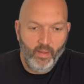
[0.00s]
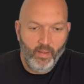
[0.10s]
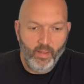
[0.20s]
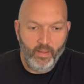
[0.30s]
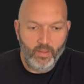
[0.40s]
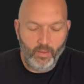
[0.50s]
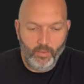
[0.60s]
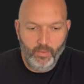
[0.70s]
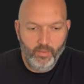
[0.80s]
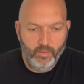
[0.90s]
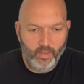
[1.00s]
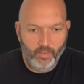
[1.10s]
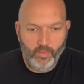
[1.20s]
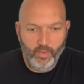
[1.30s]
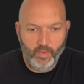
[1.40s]
And so I
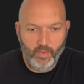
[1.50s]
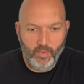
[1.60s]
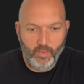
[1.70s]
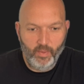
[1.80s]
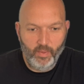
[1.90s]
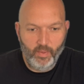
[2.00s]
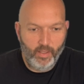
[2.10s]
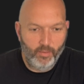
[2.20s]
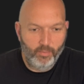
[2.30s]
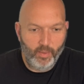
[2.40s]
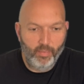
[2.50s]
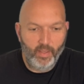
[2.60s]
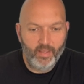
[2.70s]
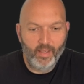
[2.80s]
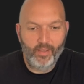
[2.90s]
want to be clear, like you're
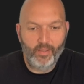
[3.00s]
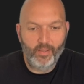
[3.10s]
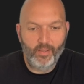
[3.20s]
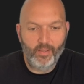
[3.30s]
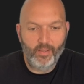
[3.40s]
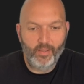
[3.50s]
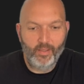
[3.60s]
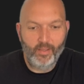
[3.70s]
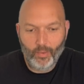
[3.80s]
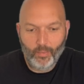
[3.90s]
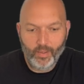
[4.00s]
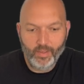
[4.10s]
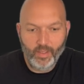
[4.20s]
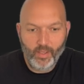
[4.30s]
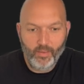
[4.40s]
probably signing yourself up for more work
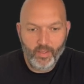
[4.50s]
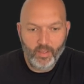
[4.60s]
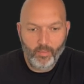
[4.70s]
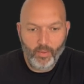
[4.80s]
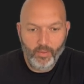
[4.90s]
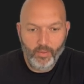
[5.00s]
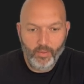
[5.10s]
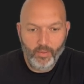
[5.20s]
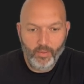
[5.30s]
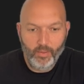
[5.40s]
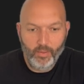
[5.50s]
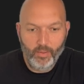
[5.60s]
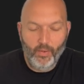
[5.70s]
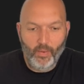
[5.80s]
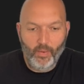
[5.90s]
to go this approach,
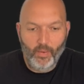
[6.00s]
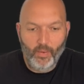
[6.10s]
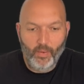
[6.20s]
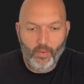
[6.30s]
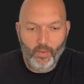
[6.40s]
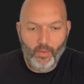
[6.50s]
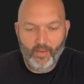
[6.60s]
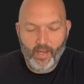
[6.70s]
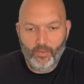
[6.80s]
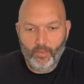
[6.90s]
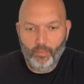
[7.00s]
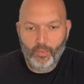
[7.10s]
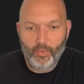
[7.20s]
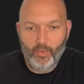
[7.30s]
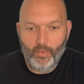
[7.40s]
although I think the final
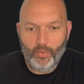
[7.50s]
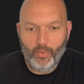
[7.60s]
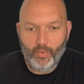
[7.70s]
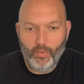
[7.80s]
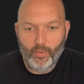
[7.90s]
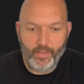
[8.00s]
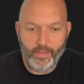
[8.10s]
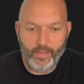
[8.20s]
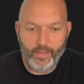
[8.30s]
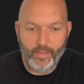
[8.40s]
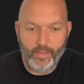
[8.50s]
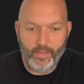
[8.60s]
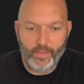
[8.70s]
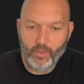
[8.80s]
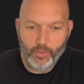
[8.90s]
product is nicer. So
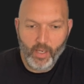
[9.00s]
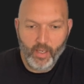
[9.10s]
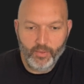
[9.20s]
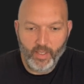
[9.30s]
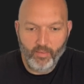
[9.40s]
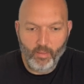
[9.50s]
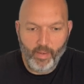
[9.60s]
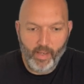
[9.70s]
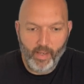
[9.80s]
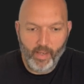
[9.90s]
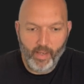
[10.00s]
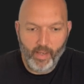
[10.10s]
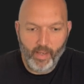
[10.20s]
there's some trade-offs you have to balance there.